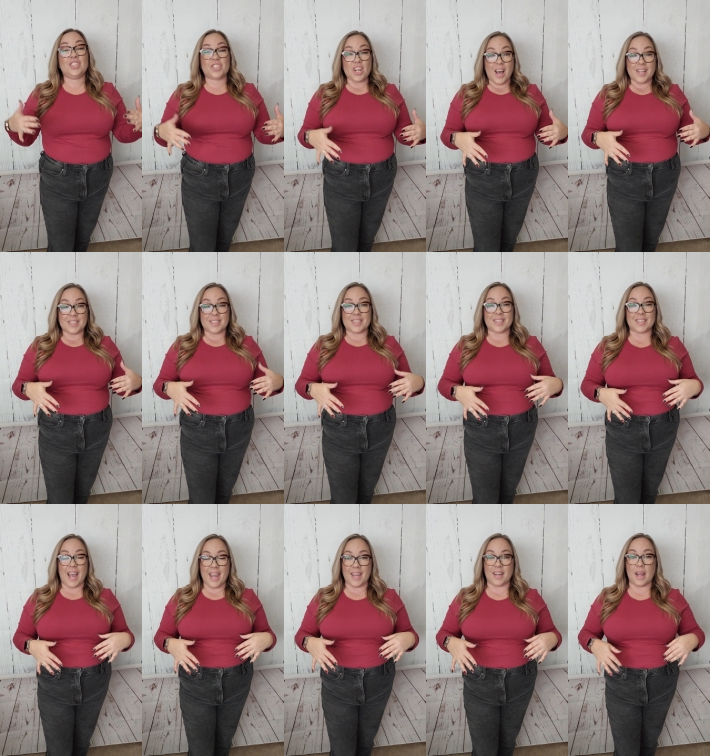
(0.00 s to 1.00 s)
Just
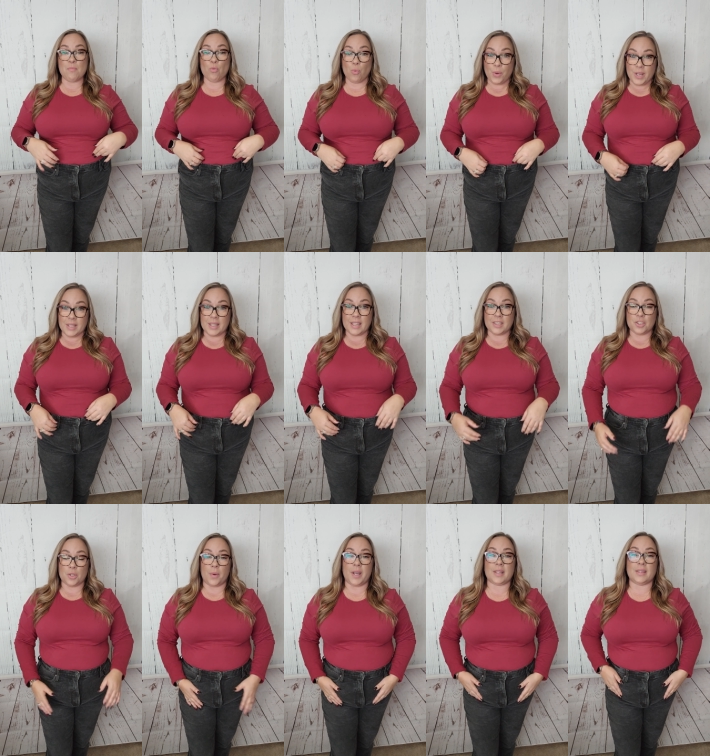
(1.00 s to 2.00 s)
saying, I'm really
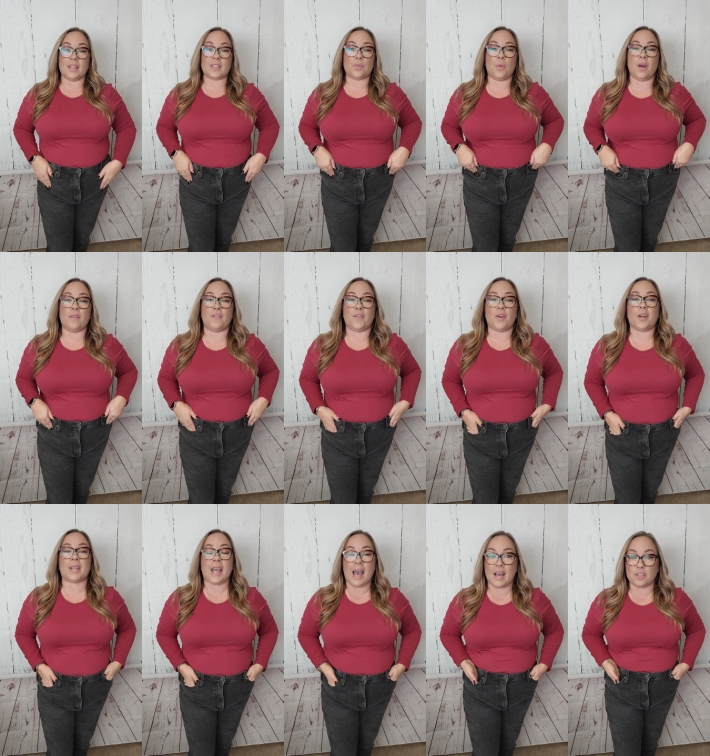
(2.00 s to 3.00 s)
enjoying this one for
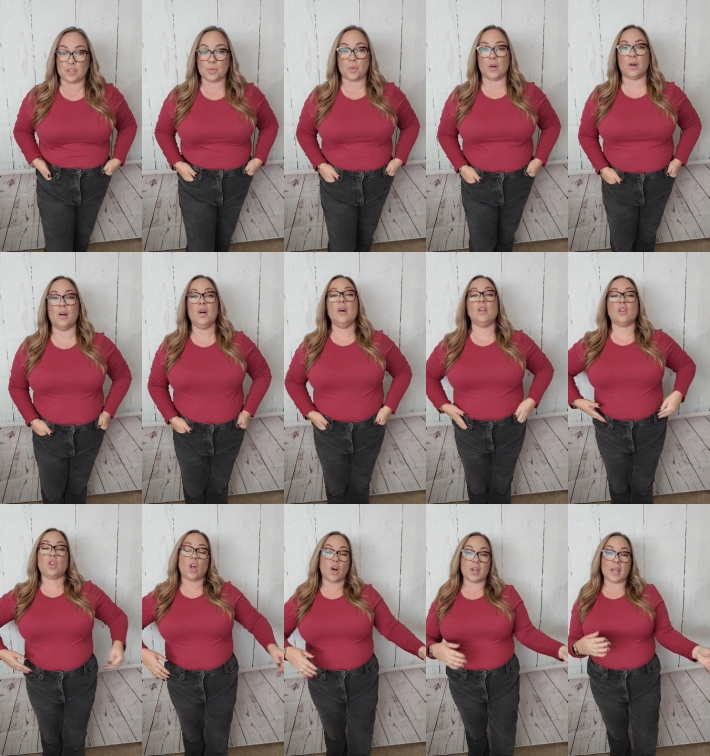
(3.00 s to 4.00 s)
a casual
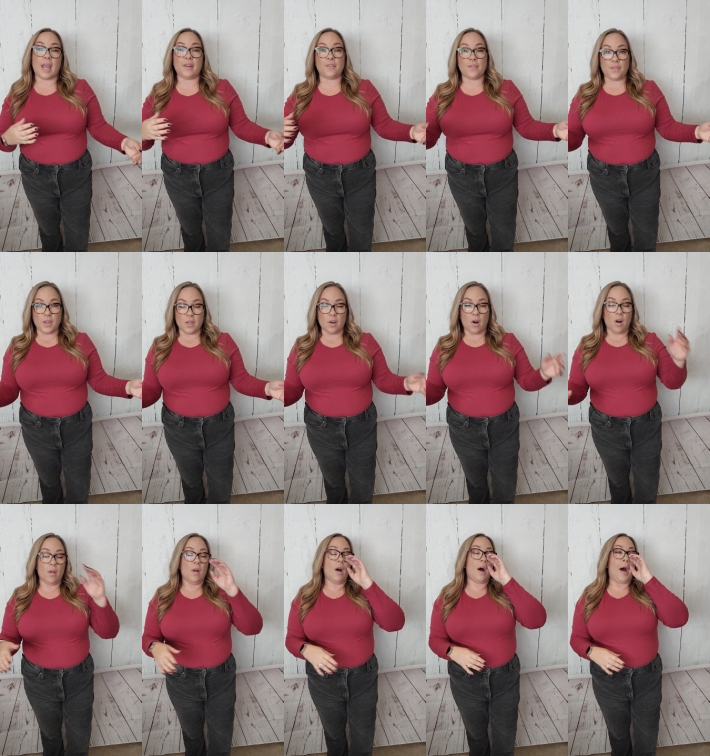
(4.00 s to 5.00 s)
look and
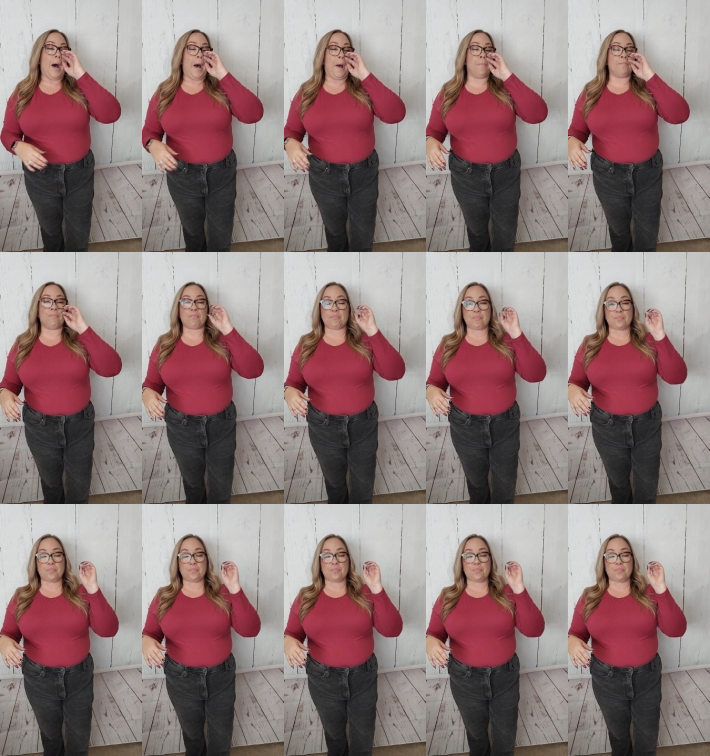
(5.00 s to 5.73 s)
feel. Um,